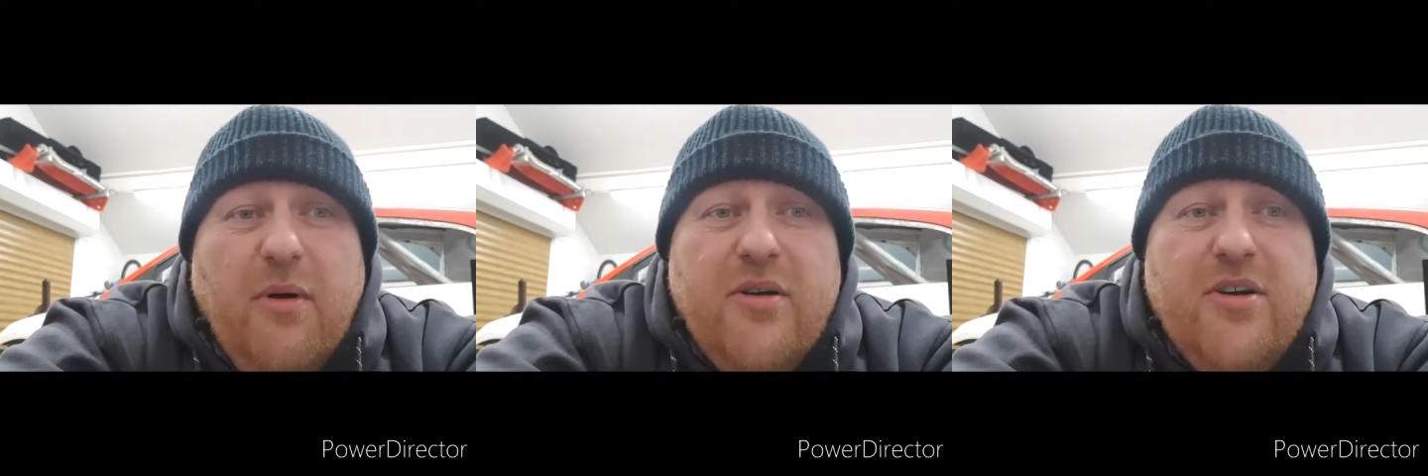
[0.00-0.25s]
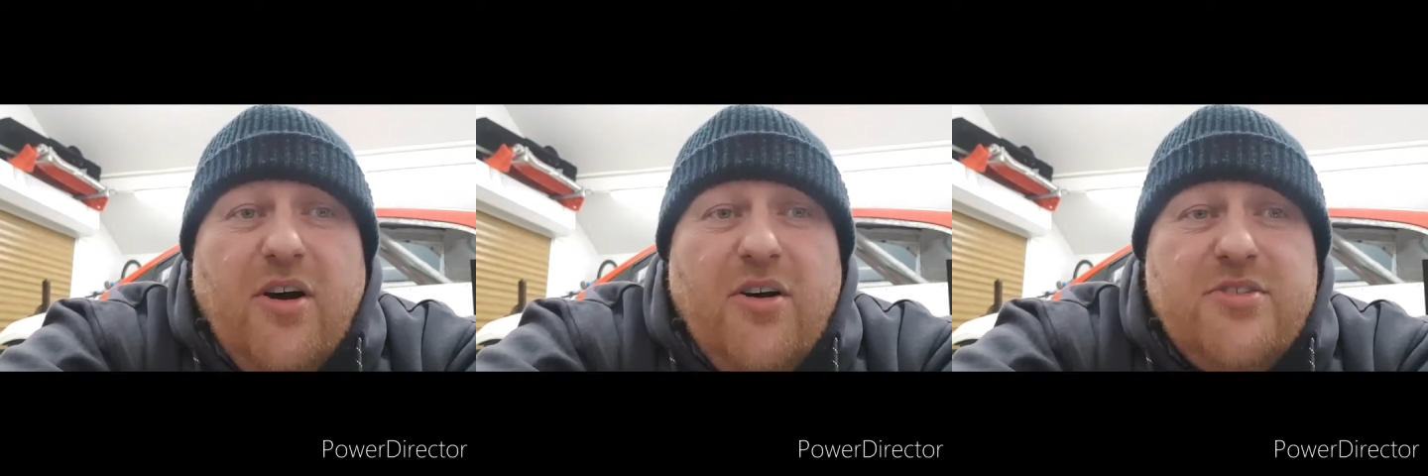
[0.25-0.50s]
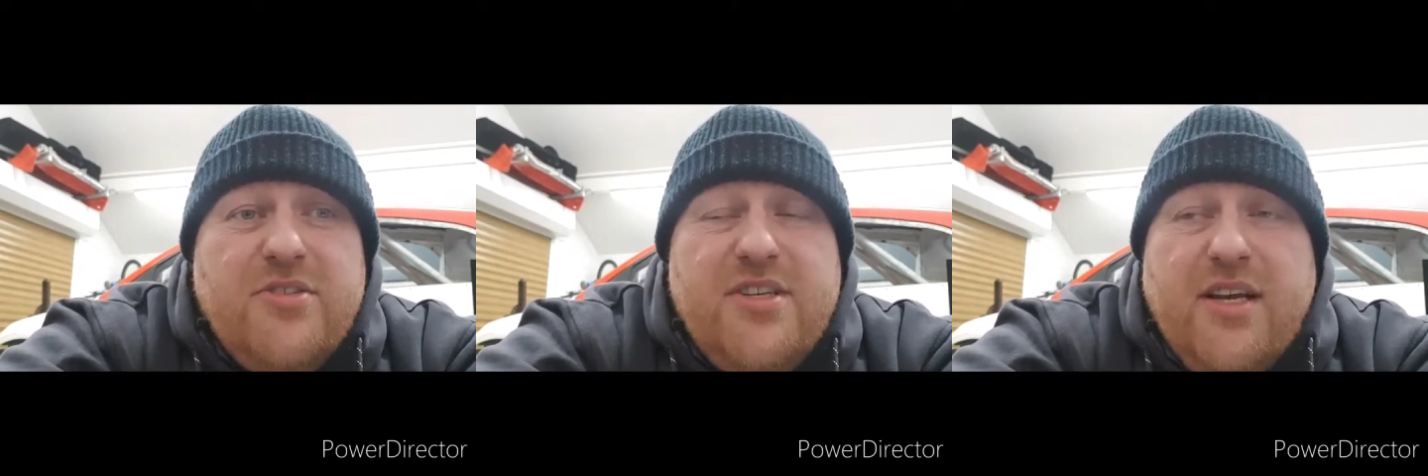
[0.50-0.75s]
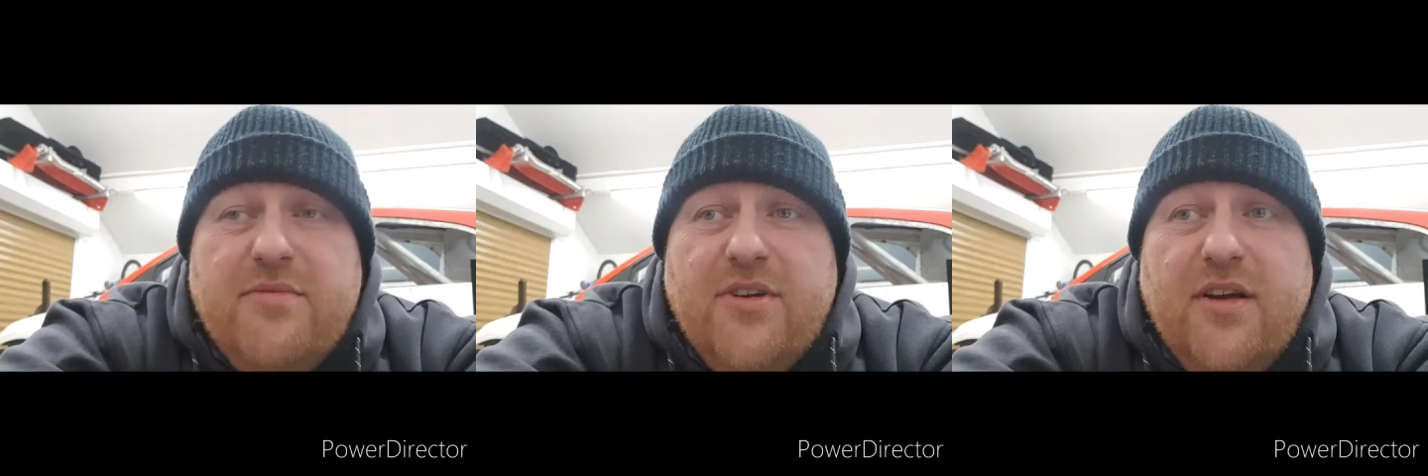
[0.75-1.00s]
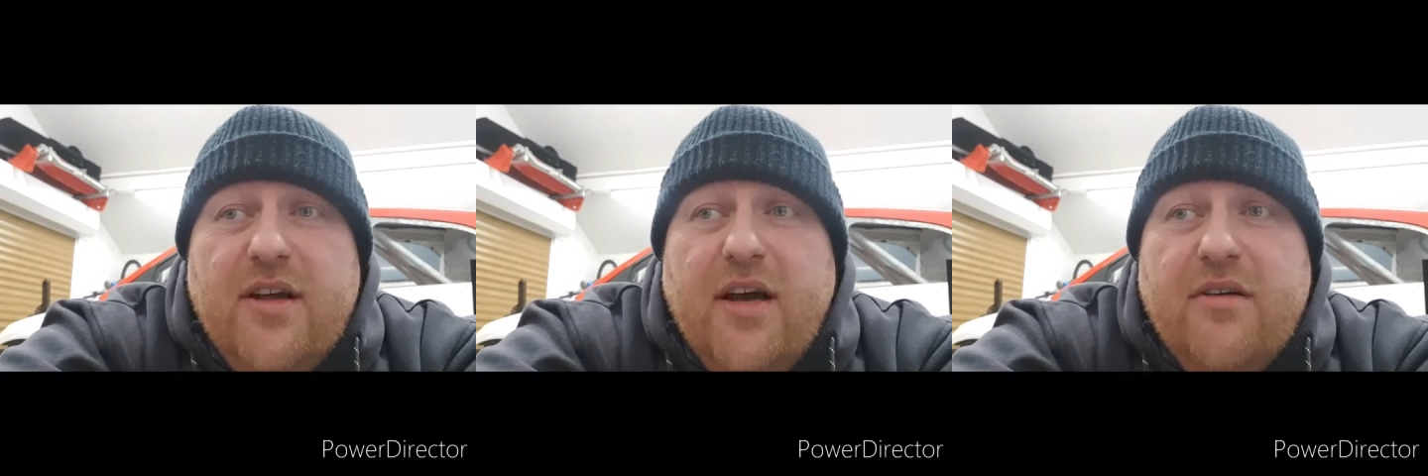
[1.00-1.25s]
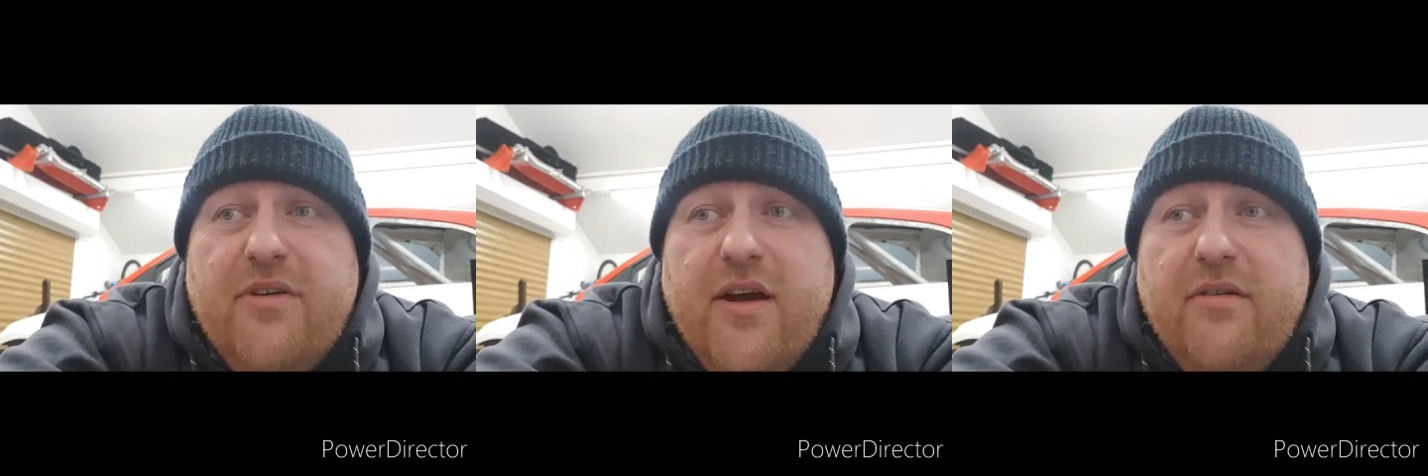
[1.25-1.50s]
One cars and teams like
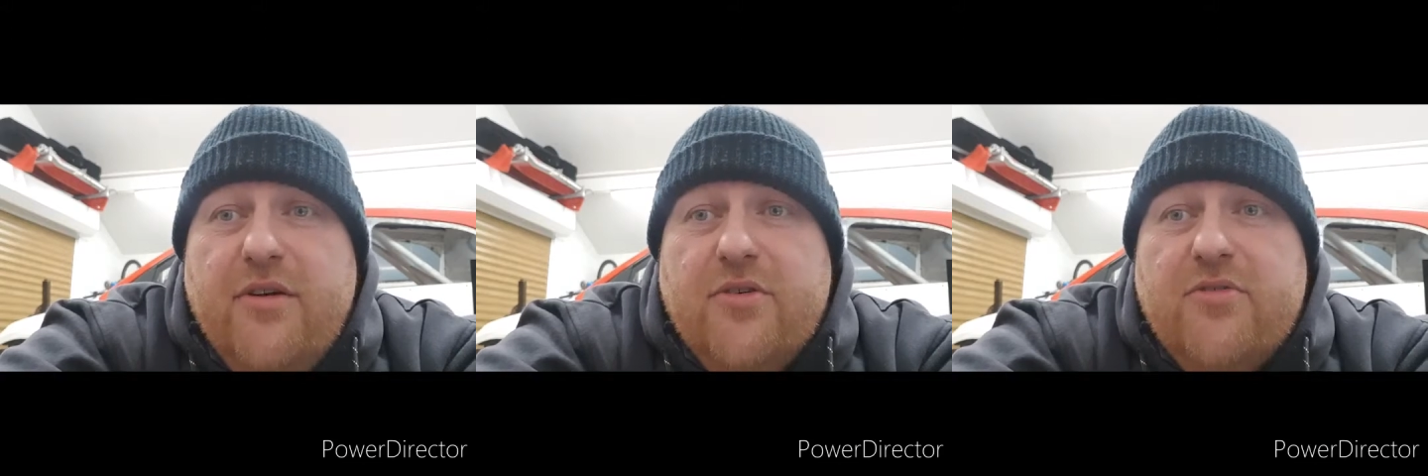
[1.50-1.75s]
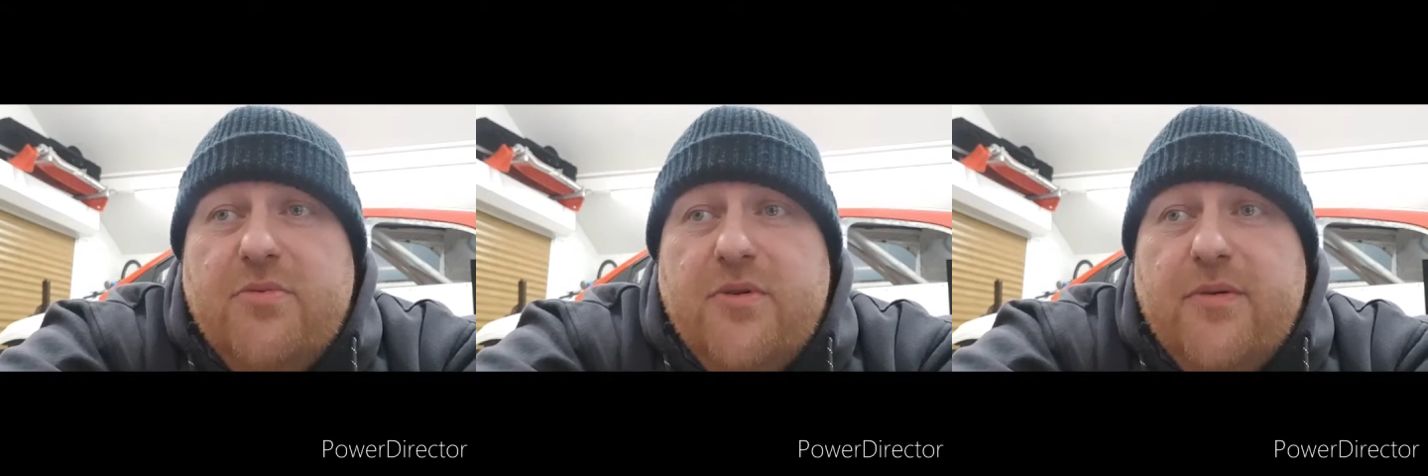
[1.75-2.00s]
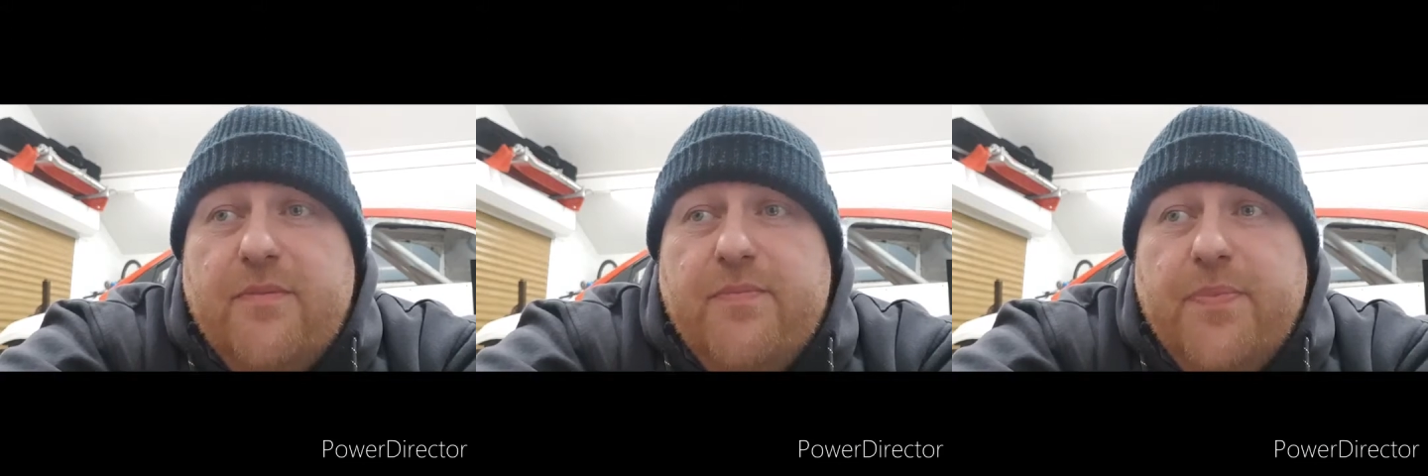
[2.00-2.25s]
that, fair enough, but